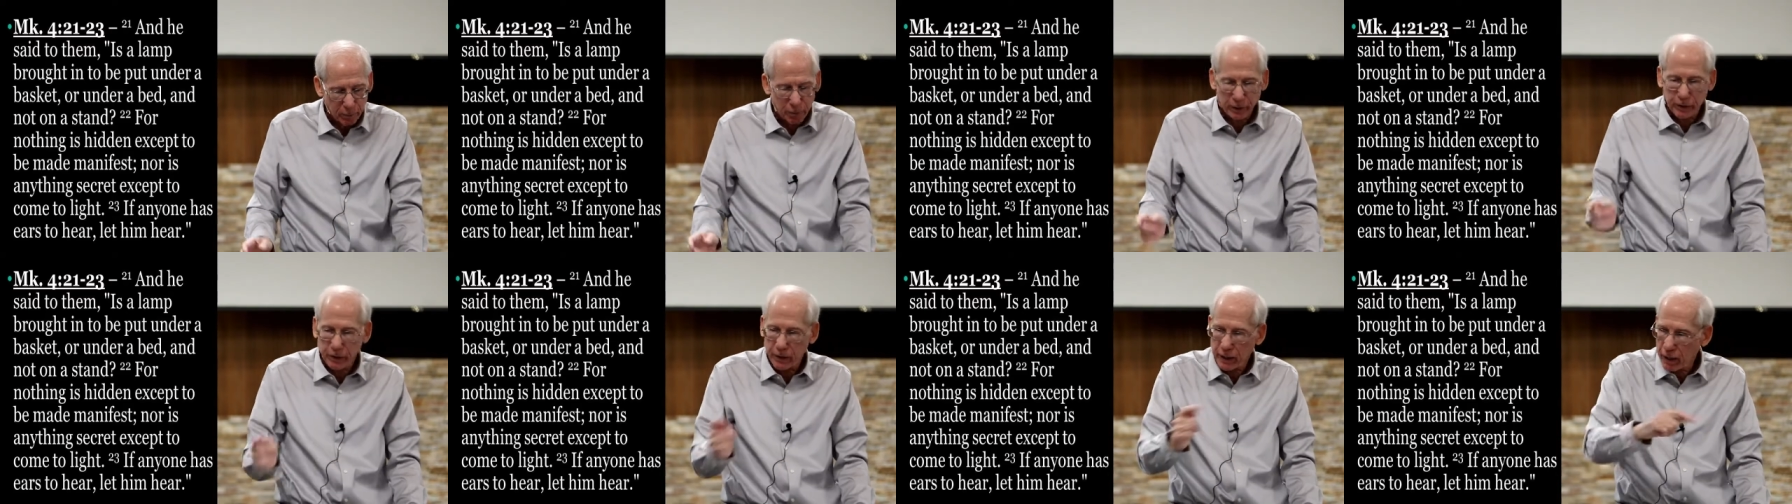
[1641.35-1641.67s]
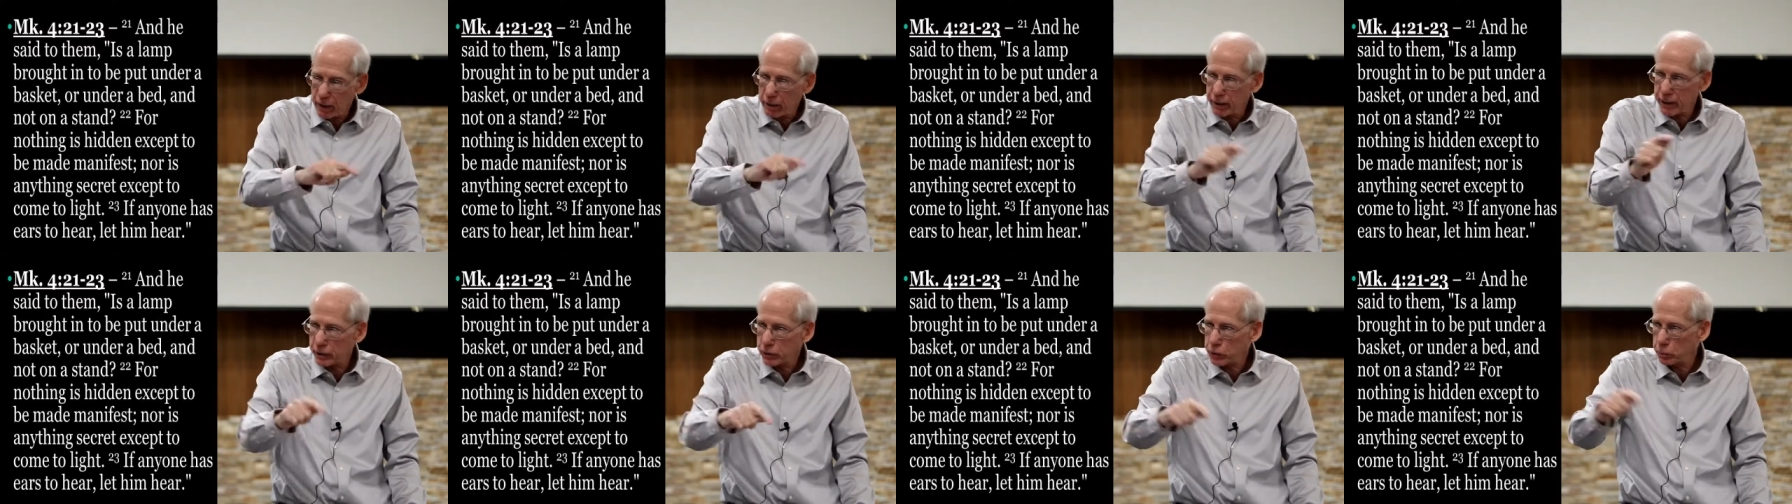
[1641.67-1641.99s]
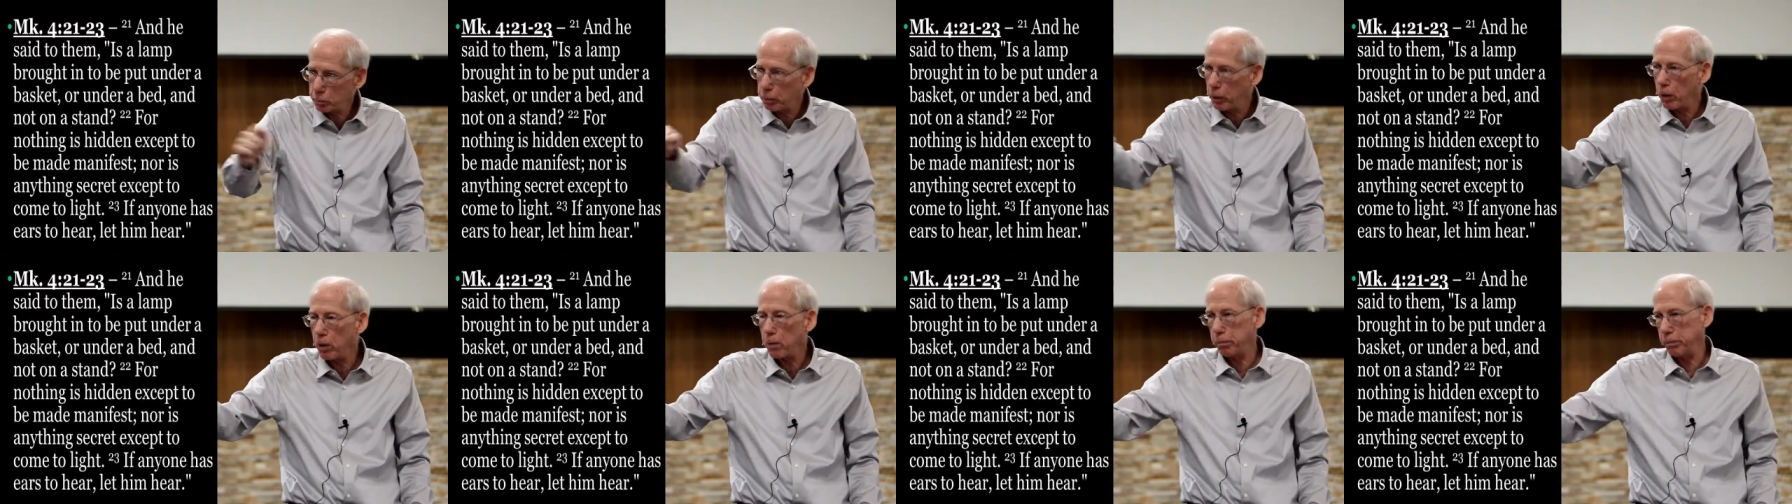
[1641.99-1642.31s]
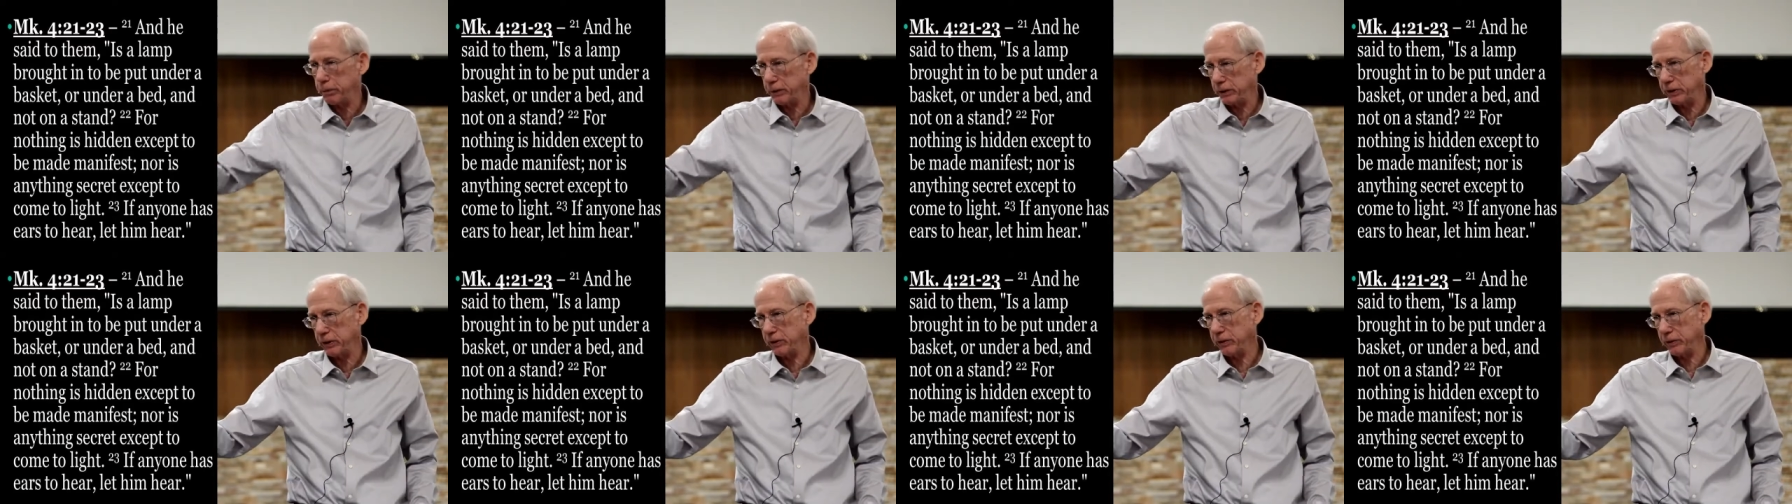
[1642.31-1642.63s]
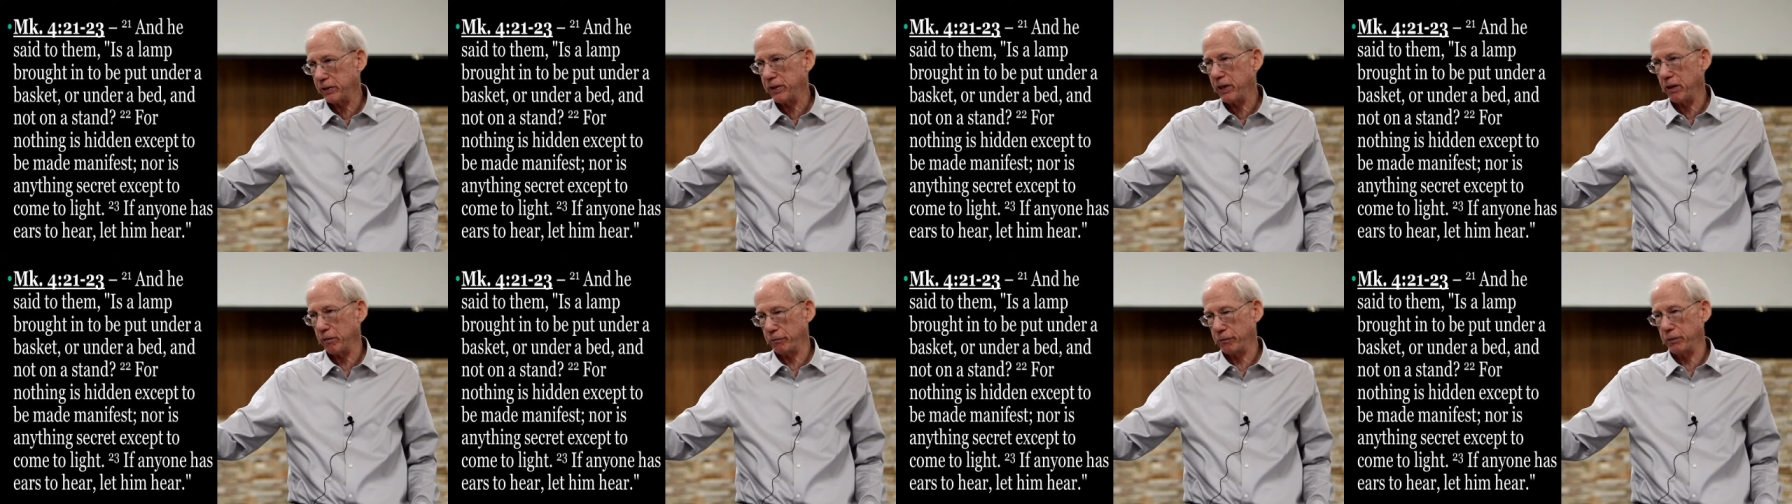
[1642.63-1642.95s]
but there his purpose
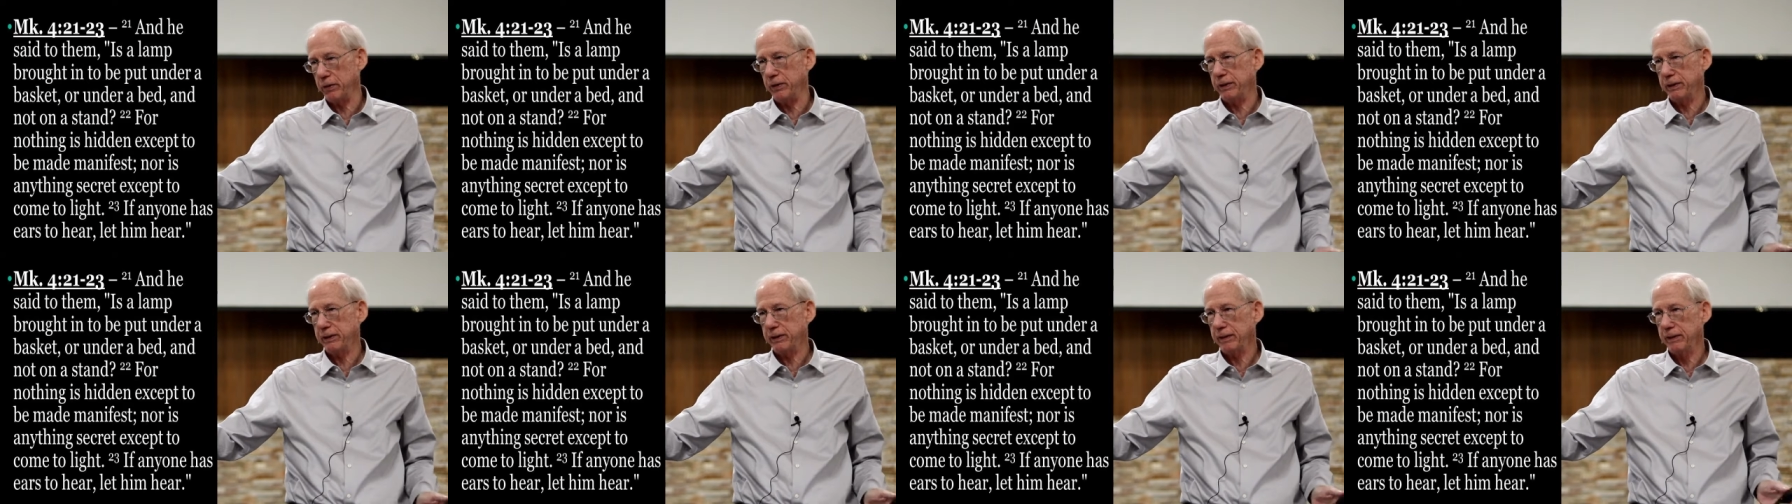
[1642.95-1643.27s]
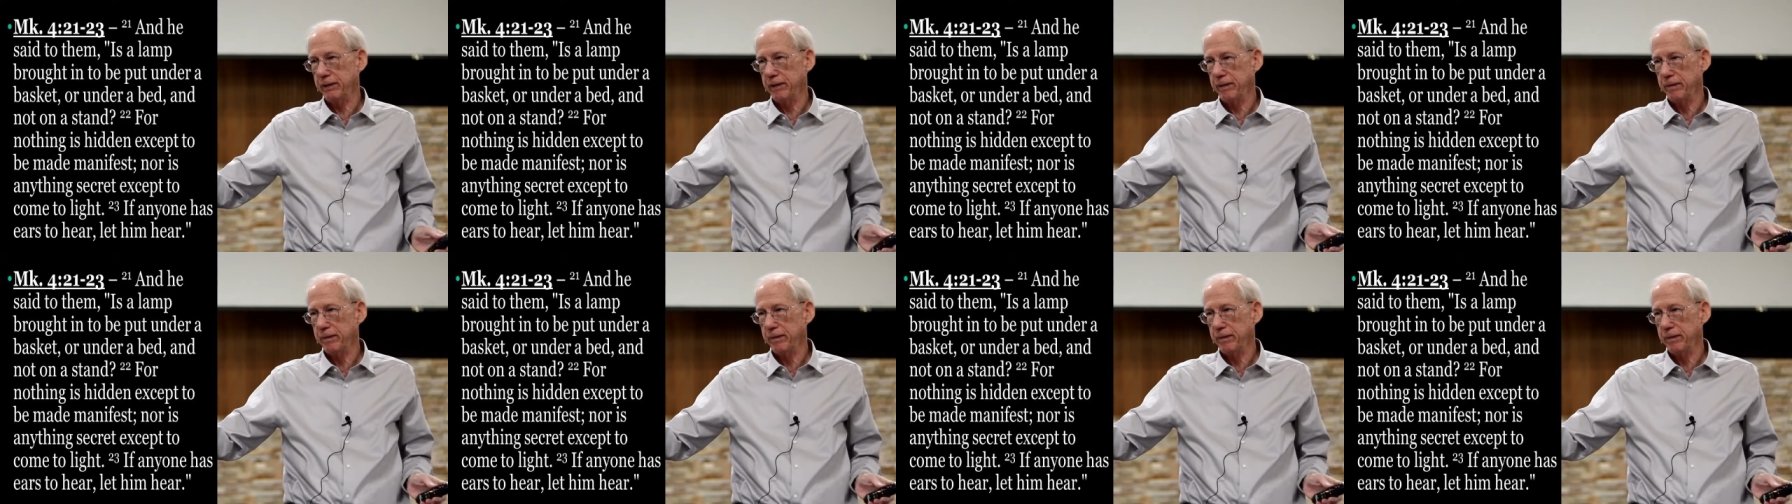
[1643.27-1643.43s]
is different.